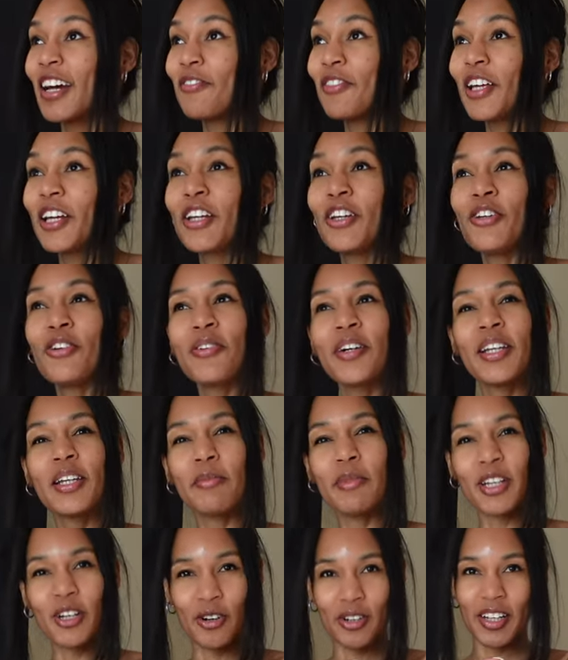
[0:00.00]
I'm like, you know what? Let
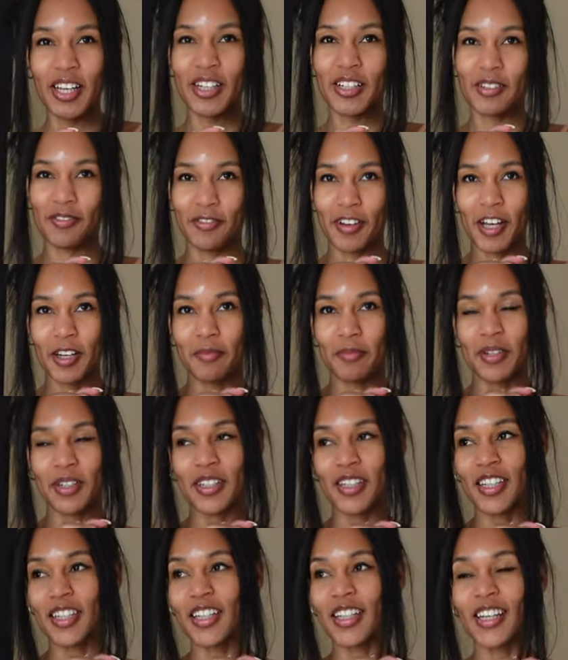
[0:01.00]
me go and get some vitamin
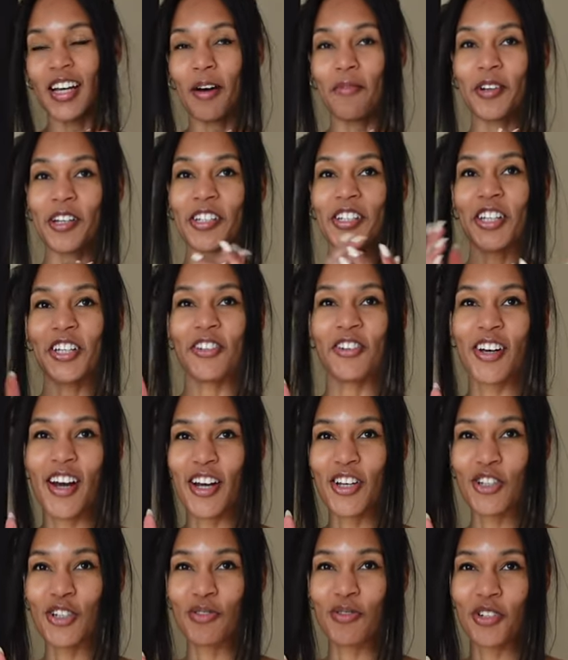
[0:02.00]
D. I'm gonna take you
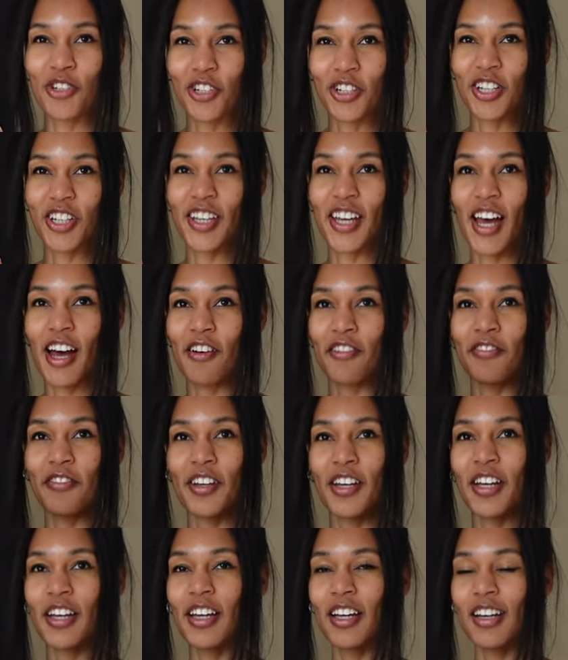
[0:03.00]
guys to a chic
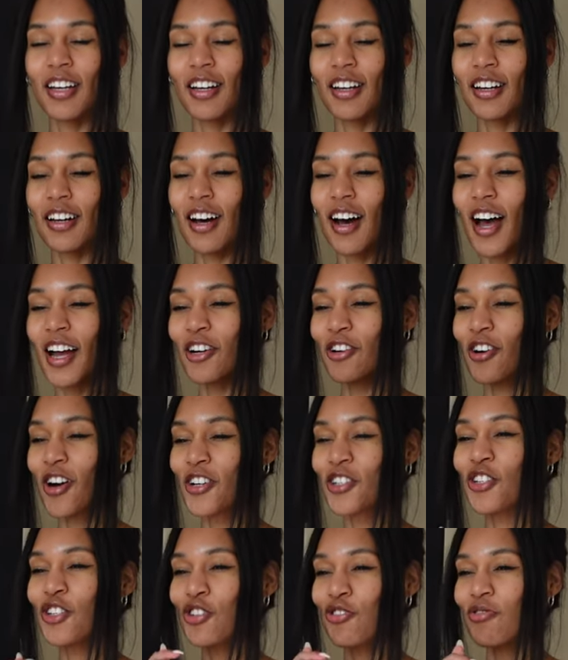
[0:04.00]
cafe. I
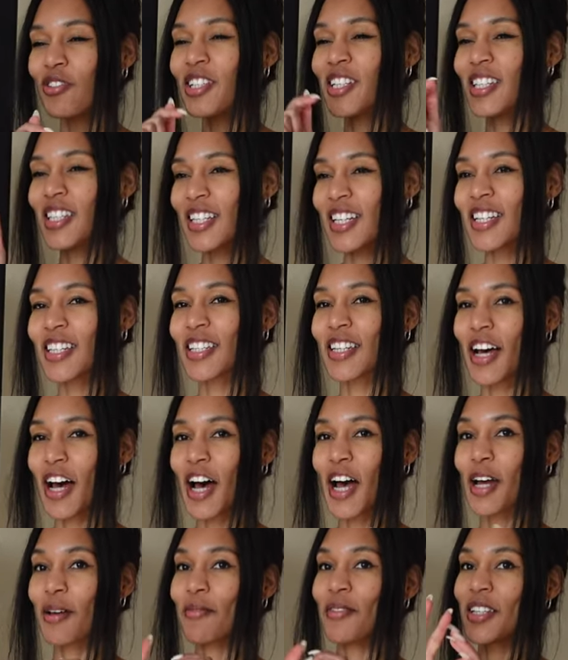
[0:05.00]
crossed the street six
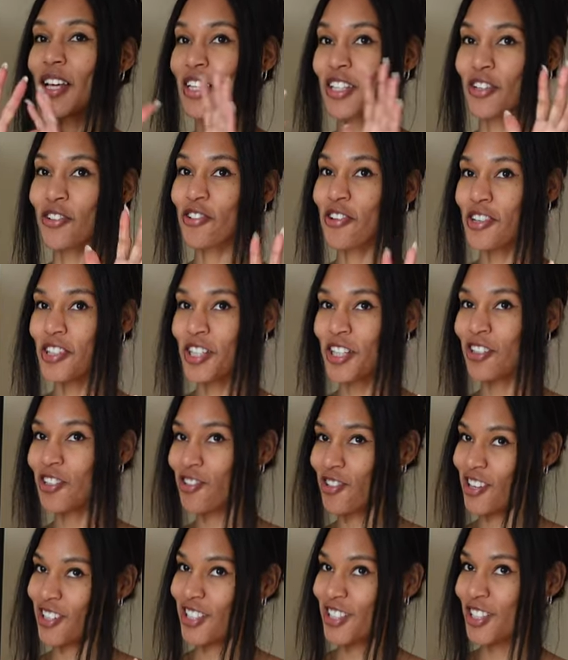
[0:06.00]
times. That's how crazy
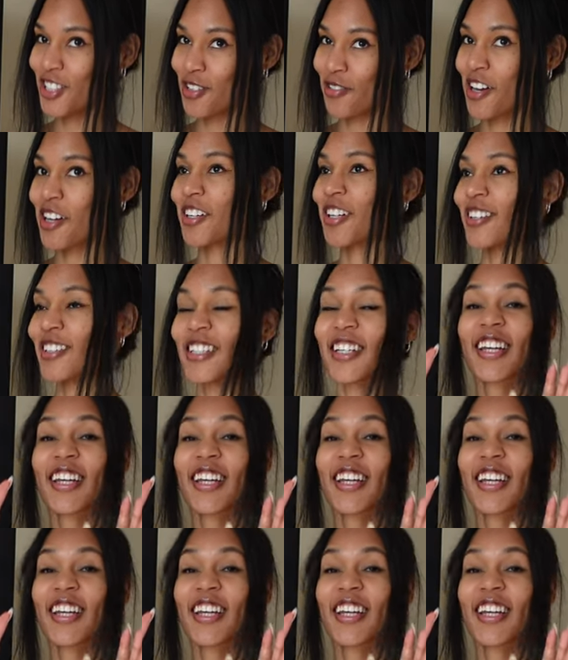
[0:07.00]
construction is around here.